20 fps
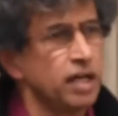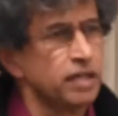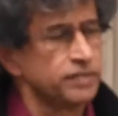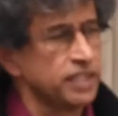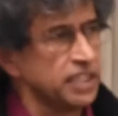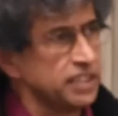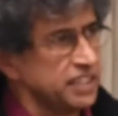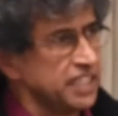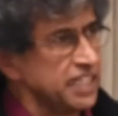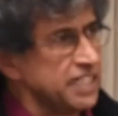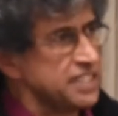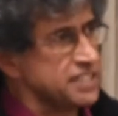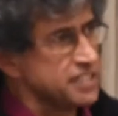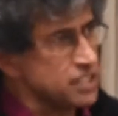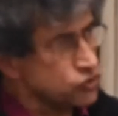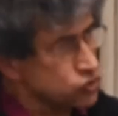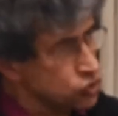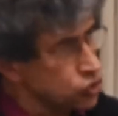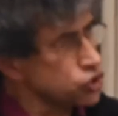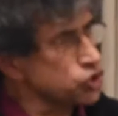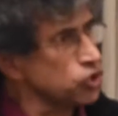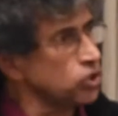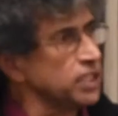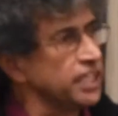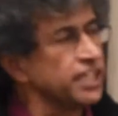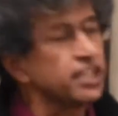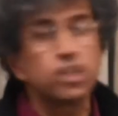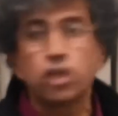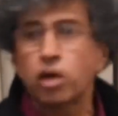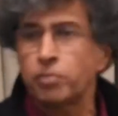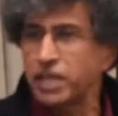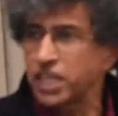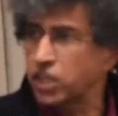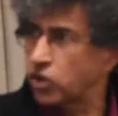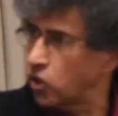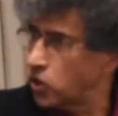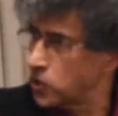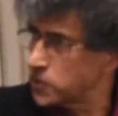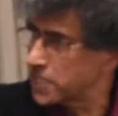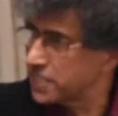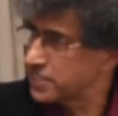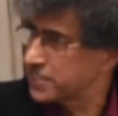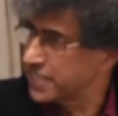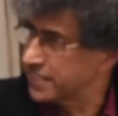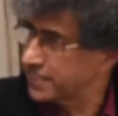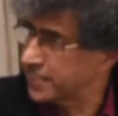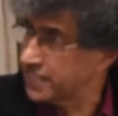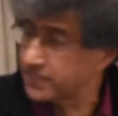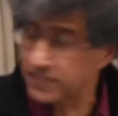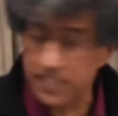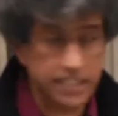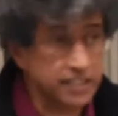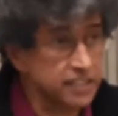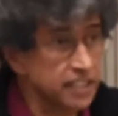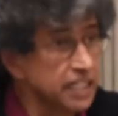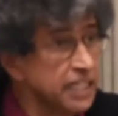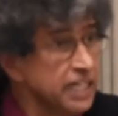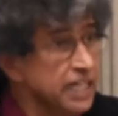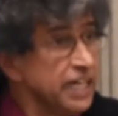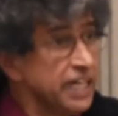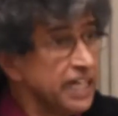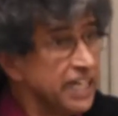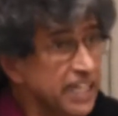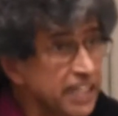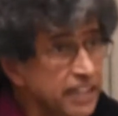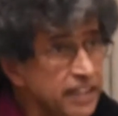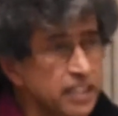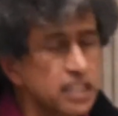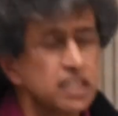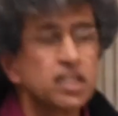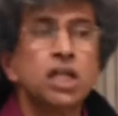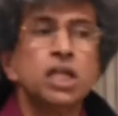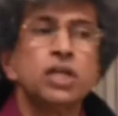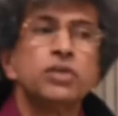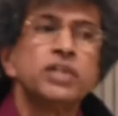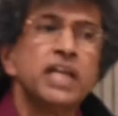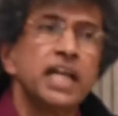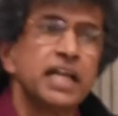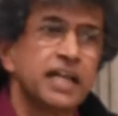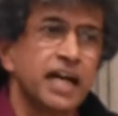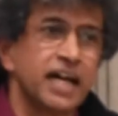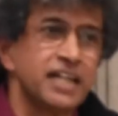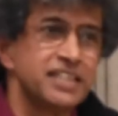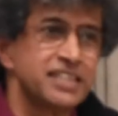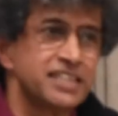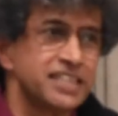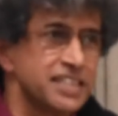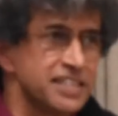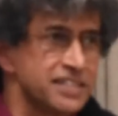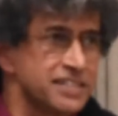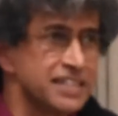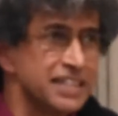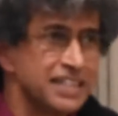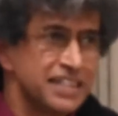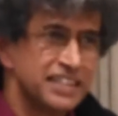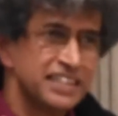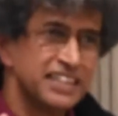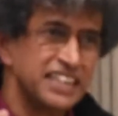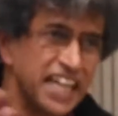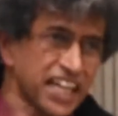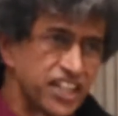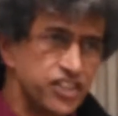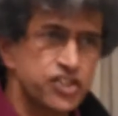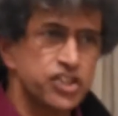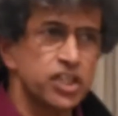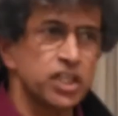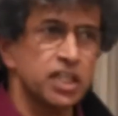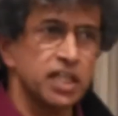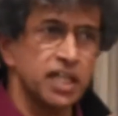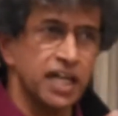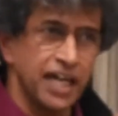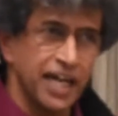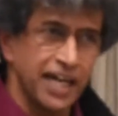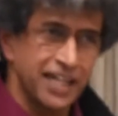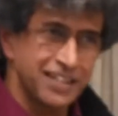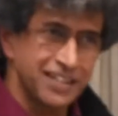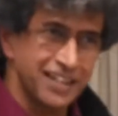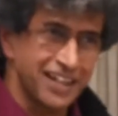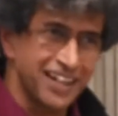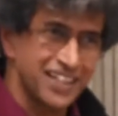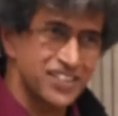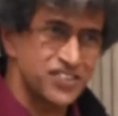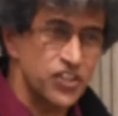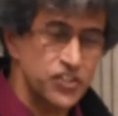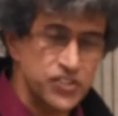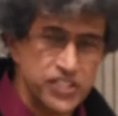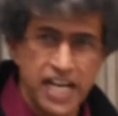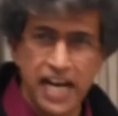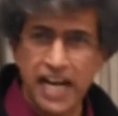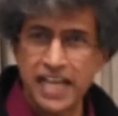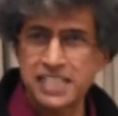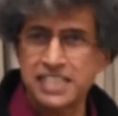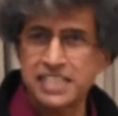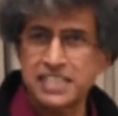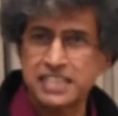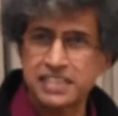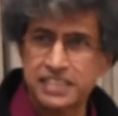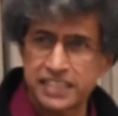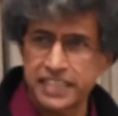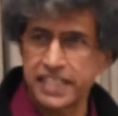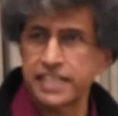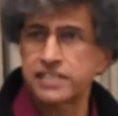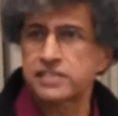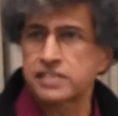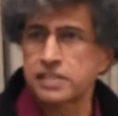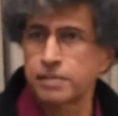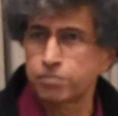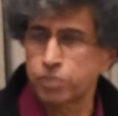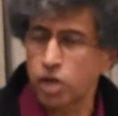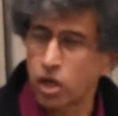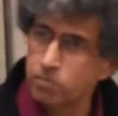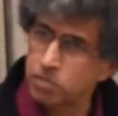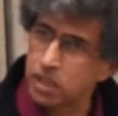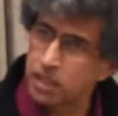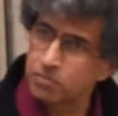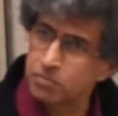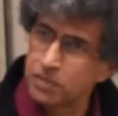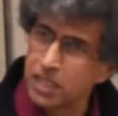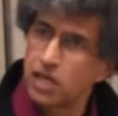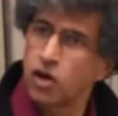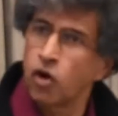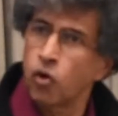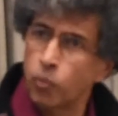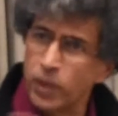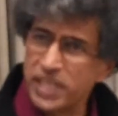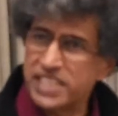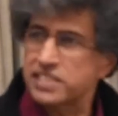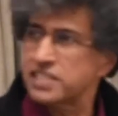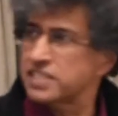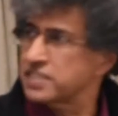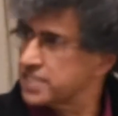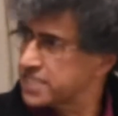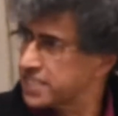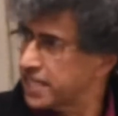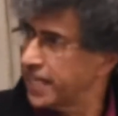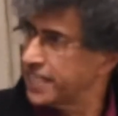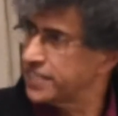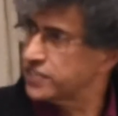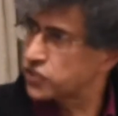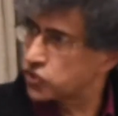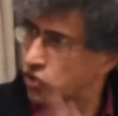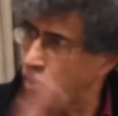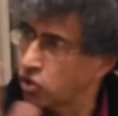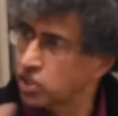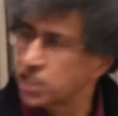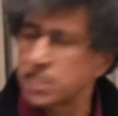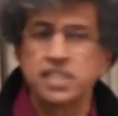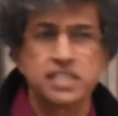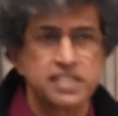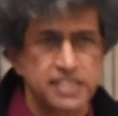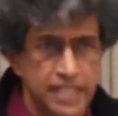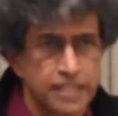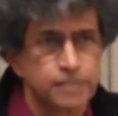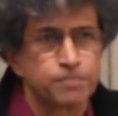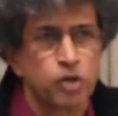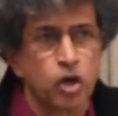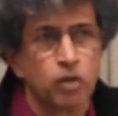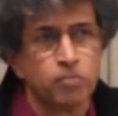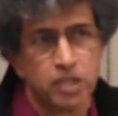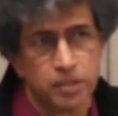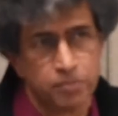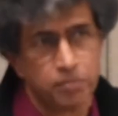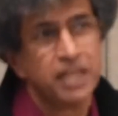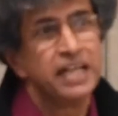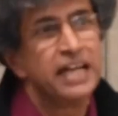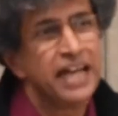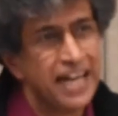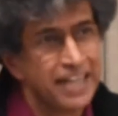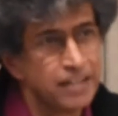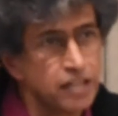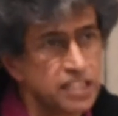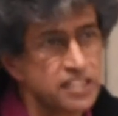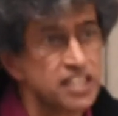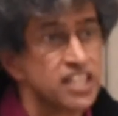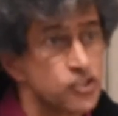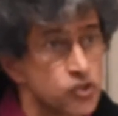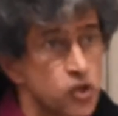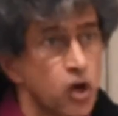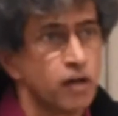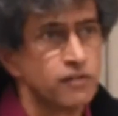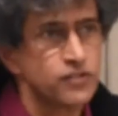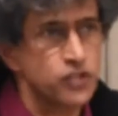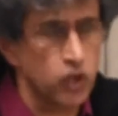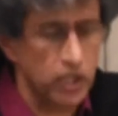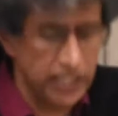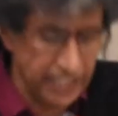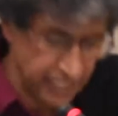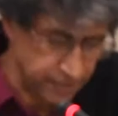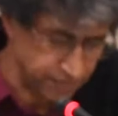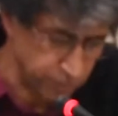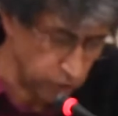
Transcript: there is a socio-economic cause, etc., etc. In colonial countries, nature and society creates the problem. Western science conquers that problem and resolves all that